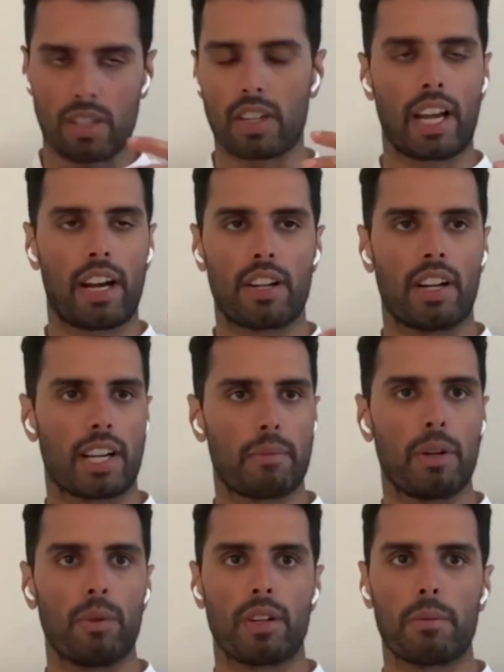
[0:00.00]
kind of talking
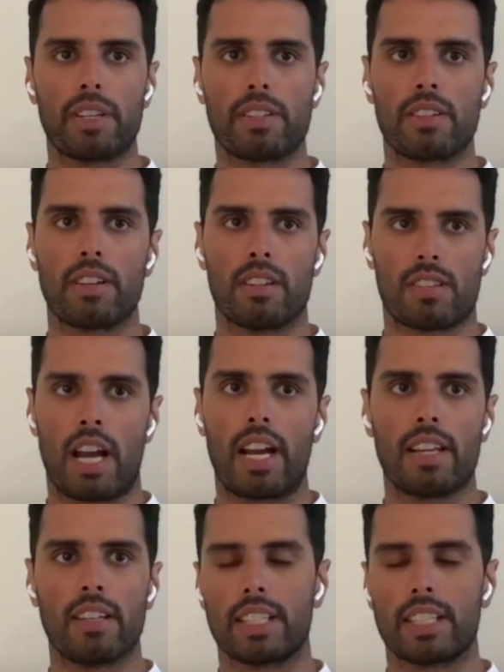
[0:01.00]
about what it means to design.